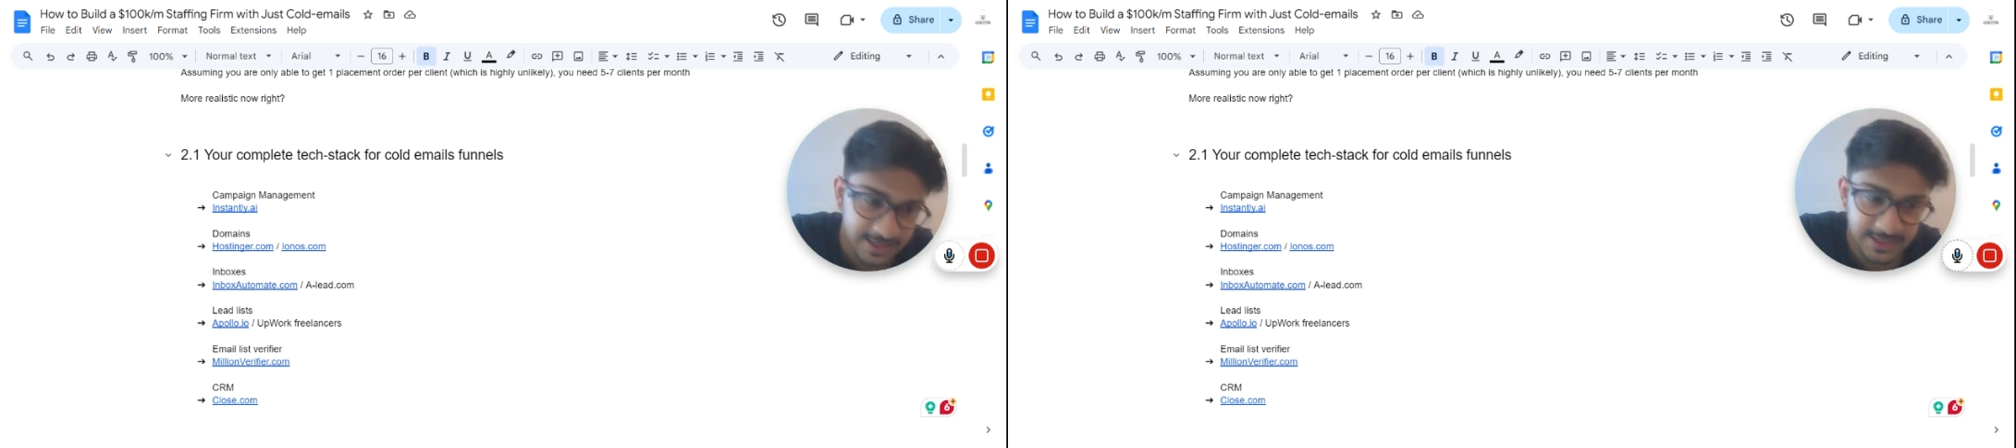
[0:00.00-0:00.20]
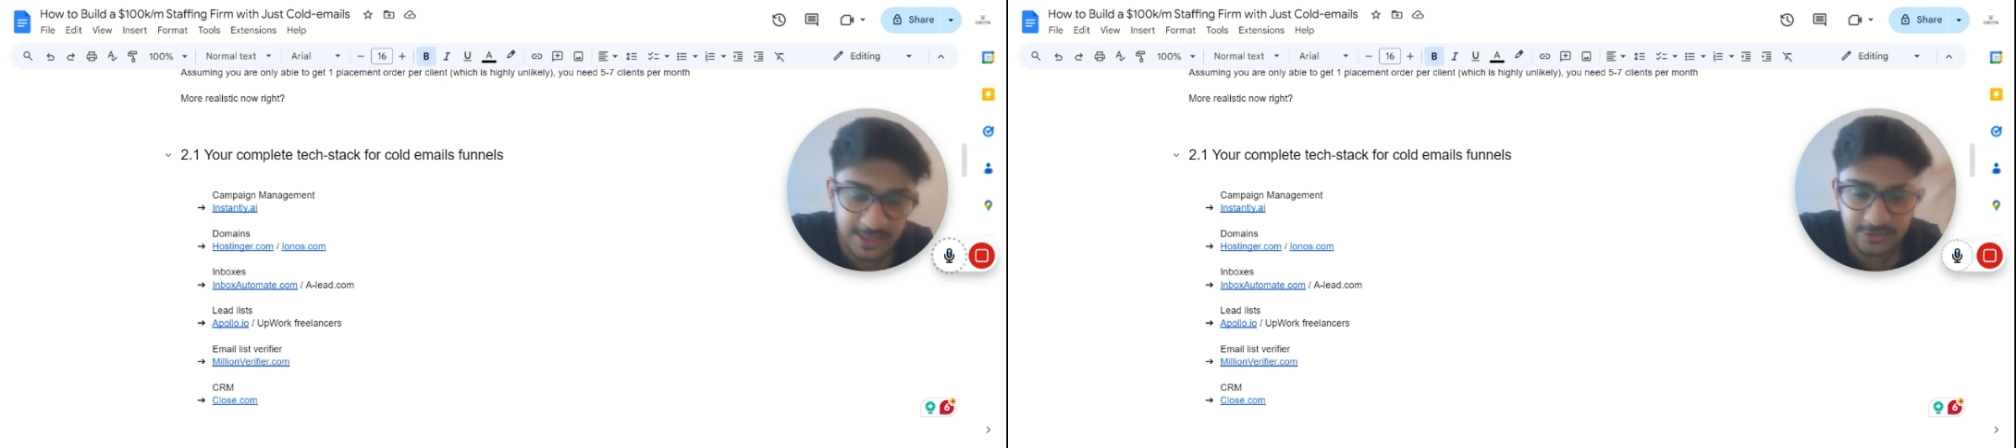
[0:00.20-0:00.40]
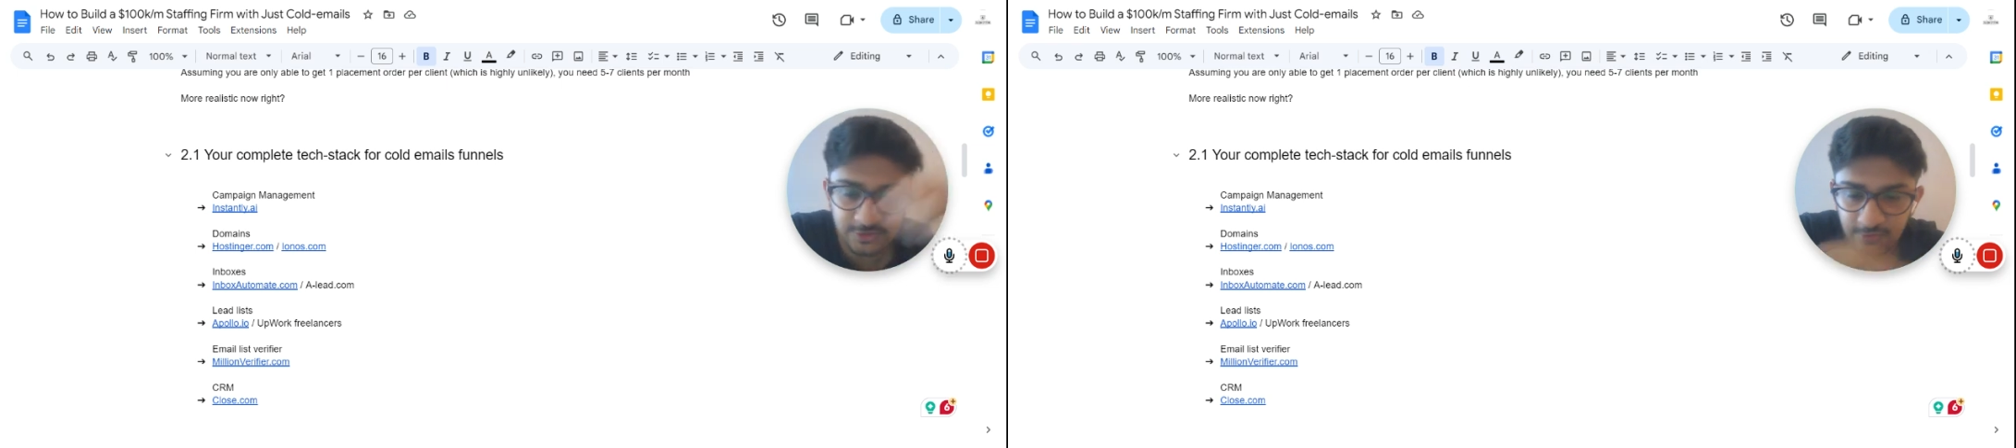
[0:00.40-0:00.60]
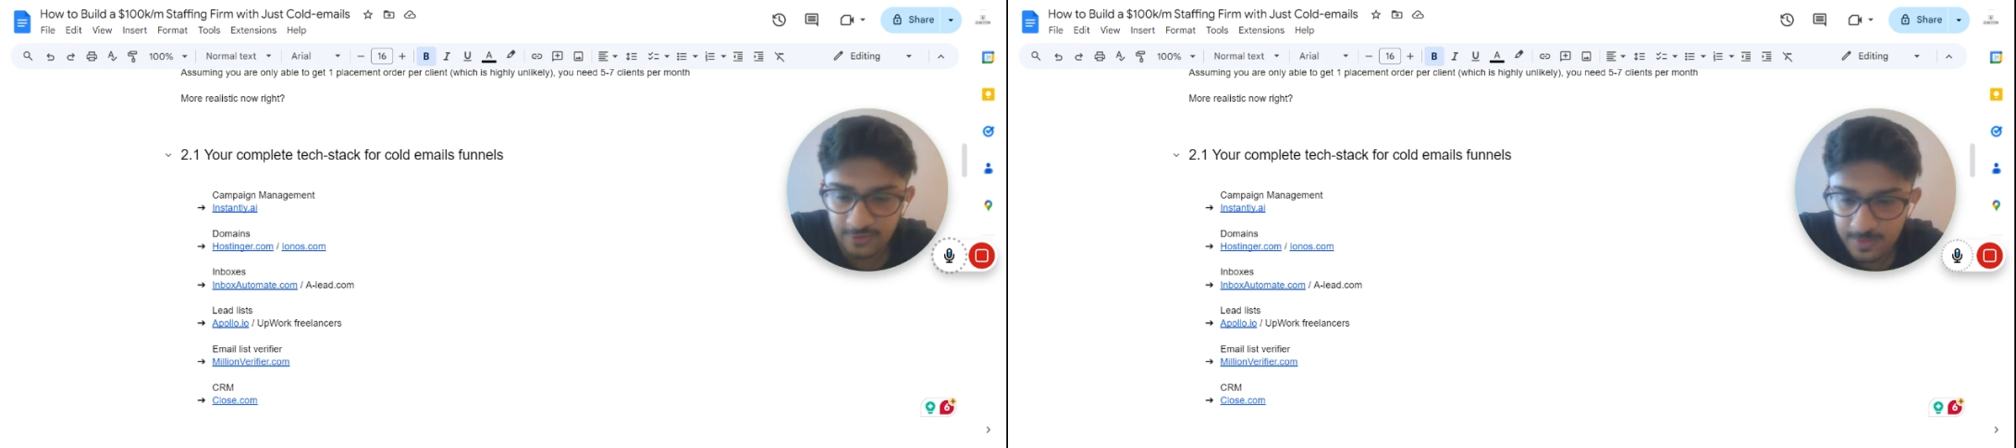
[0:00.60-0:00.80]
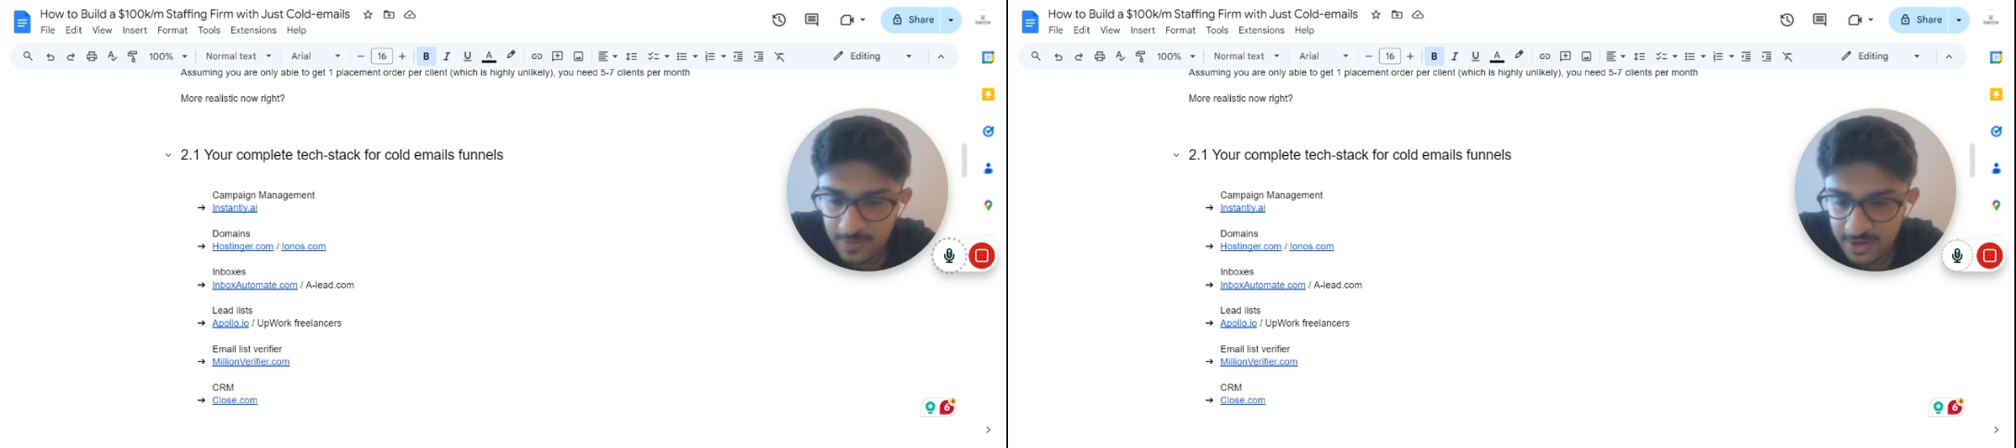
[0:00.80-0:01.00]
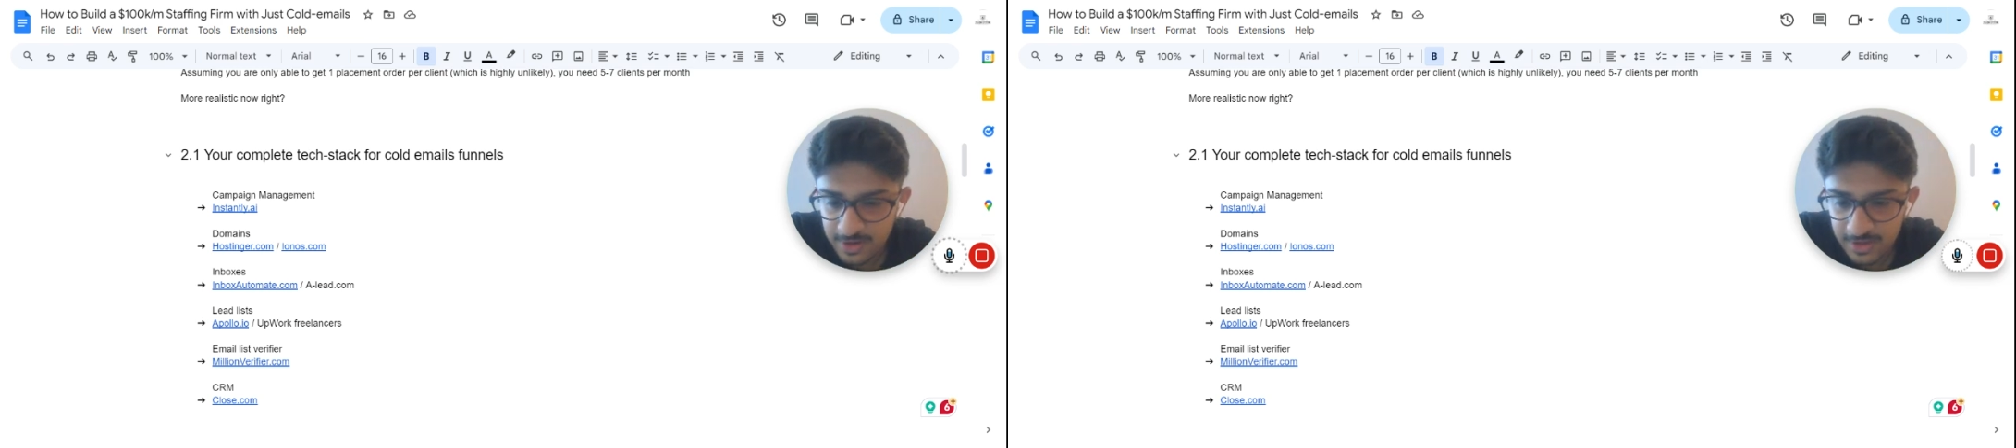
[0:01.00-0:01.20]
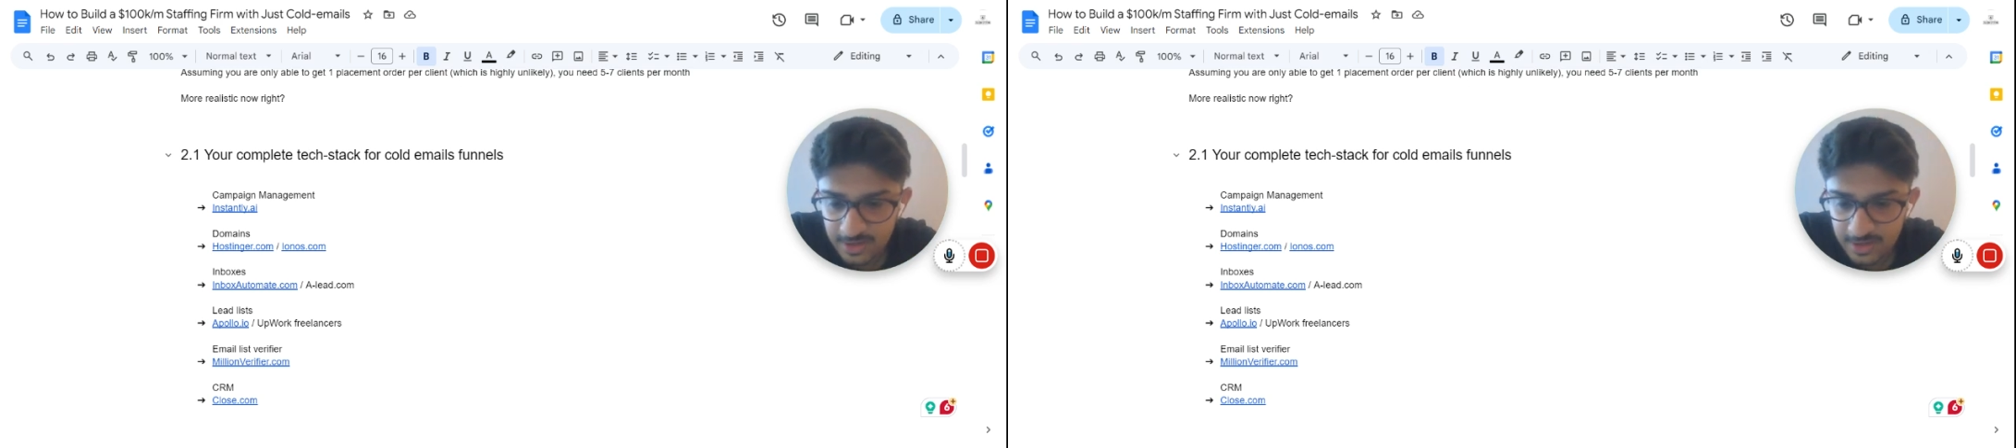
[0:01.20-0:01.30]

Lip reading: details of it, but